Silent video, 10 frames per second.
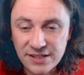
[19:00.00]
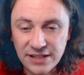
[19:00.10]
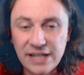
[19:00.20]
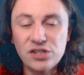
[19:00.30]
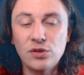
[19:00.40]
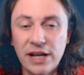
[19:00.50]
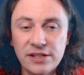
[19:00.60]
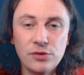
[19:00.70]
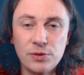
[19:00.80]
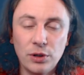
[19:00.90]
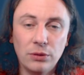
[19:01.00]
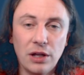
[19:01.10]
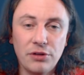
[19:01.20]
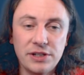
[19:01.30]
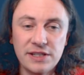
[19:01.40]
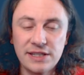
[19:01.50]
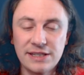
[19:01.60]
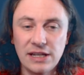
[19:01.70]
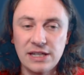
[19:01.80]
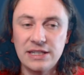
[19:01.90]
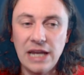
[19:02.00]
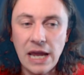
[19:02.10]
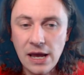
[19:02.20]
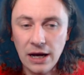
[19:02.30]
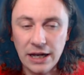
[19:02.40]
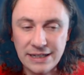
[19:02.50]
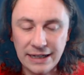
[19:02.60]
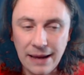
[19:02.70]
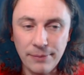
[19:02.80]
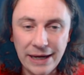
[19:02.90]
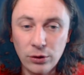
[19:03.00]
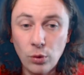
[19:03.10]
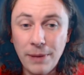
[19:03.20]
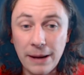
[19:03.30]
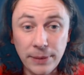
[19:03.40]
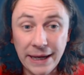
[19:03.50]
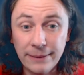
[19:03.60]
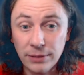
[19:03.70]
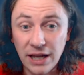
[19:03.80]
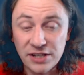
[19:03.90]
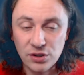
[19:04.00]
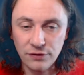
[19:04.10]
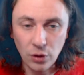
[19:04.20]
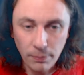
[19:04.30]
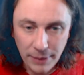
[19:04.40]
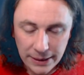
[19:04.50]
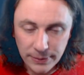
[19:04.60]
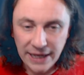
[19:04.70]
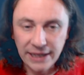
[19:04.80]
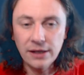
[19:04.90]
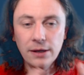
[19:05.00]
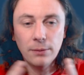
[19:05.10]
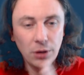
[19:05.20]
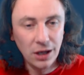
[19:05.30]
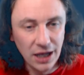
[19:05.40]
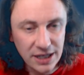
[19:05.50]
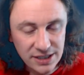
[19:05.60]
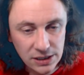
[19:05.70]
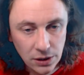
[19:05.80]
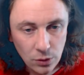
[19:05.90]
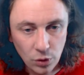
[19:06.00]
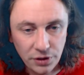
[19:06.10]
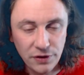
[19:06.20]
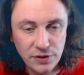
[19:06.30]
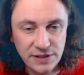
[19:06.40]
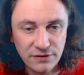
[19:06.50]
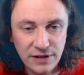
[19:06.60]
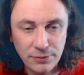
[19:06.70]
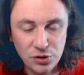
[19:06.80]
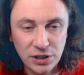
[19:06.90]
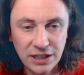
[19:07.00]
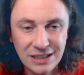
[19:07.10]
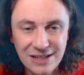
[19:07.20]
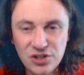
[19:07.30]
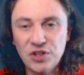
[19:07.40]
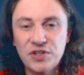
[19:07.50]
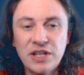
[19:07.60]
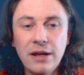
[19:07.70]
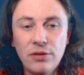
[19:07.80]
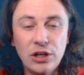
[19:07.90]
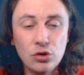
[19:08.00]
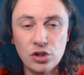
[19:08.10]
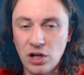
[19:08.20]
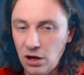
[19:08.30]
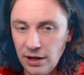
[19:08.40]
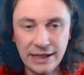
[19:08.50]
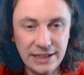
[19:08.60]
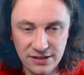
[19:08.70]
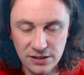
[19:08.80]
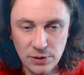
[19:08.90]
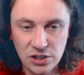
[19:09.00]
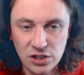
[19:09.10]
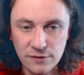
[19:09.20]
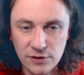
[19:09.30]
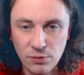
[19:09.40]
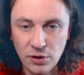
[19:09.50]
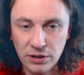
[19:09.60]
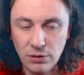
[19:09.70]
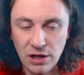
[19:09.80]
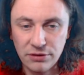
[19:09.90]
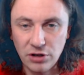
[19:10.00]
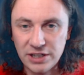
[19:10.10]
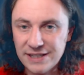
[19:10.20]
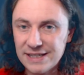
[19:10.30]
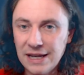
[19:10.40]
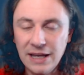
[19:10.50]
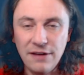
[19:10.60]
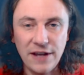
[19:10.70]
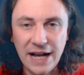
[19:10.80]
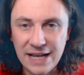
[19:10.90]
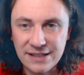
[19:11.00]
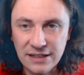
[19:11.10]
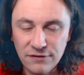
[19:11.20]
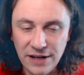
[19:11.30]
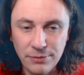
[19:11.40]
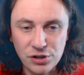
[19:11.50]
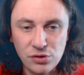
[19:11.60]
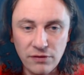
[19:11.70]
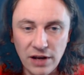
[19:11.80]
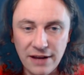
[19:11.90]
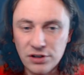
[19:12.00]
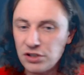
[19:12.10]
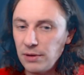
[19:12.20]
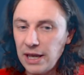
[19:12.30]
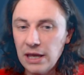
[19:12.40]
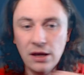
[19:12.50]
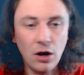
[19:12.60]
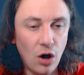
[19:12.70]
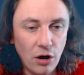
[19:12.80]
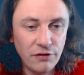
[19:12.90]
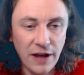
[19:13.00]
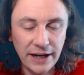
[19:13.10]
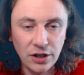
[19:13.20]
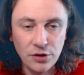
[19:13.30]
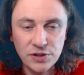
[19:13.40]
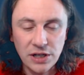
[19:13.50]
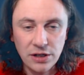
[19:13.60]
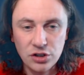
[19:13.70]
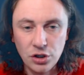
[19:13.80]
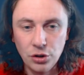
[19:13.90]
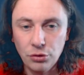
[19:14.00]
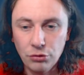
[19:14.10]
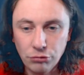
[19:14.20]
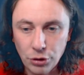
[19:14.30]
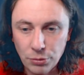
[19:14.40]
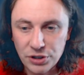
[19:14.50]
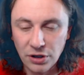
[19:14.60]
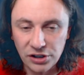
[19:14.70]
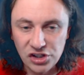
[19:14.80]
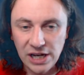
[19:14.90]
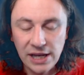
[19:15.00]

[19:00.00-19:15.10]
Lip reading: the National Axial Spondyloarthritis Society, did a campaign called Back Pain Plus. So if you've got back pain plus one of those inflammatory conditions, then you're just highly suspicious for spondyloarthritis. If it has an inflammatory flavour to it, off that goes to rheumatology